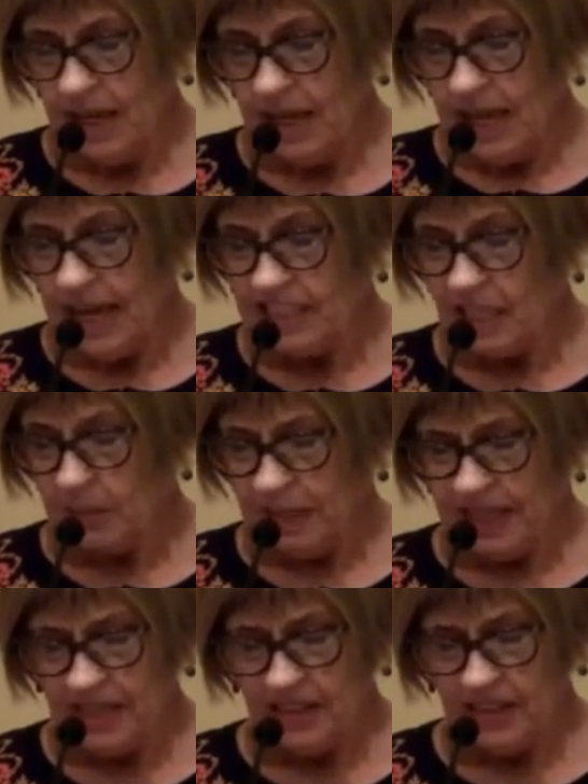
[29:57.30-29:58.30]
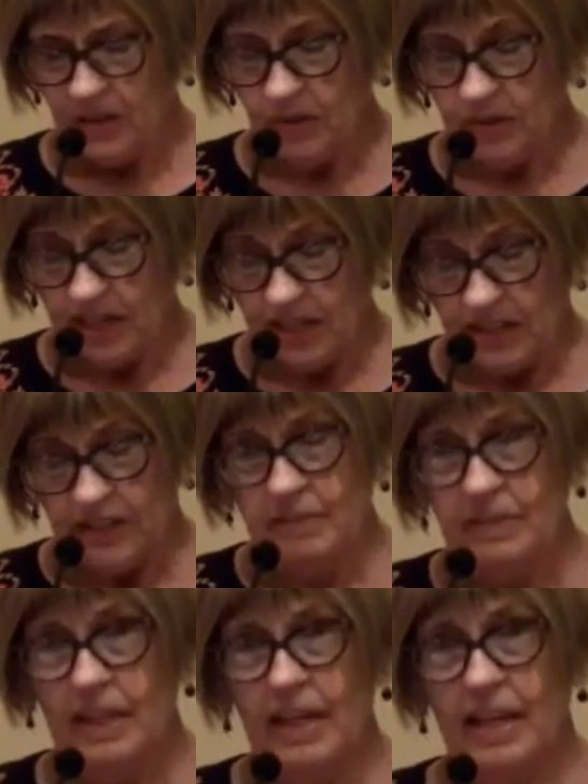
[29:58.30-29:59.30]
As I begin the new year
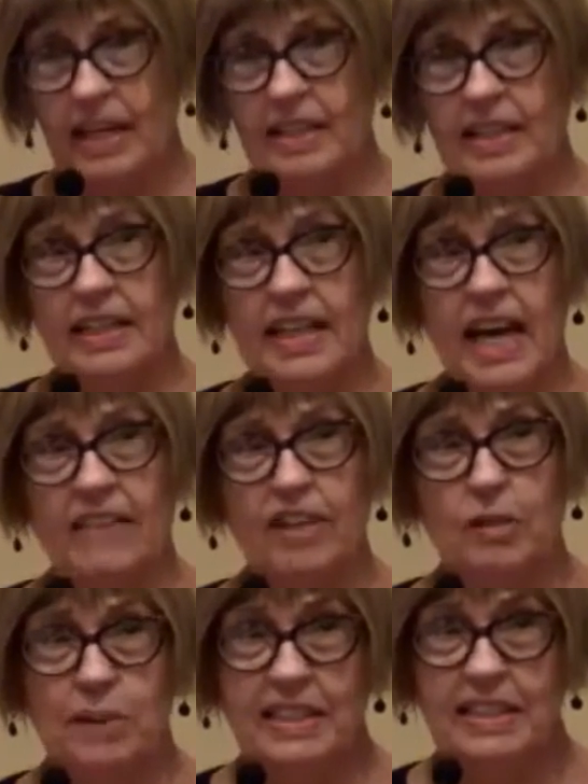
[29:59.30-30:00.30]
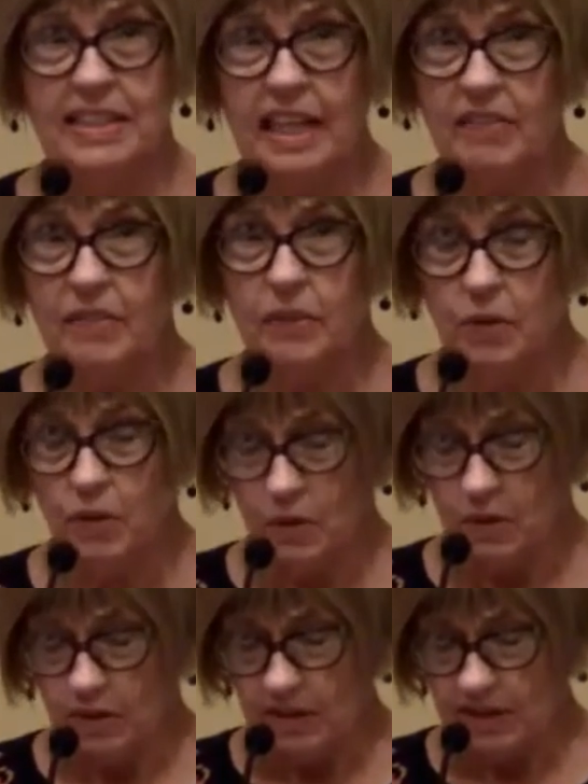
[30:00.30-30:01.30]
and inevitably set a few
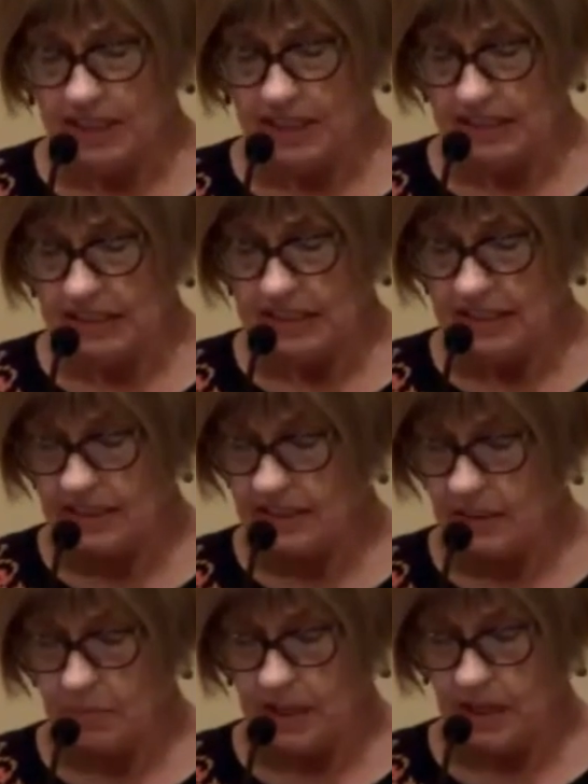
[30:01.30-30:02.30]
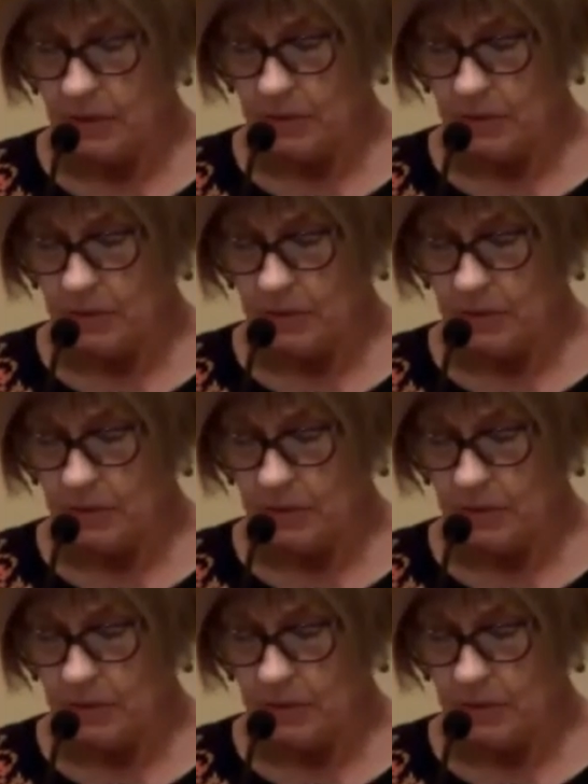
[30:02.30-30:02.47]
goals, at least in my own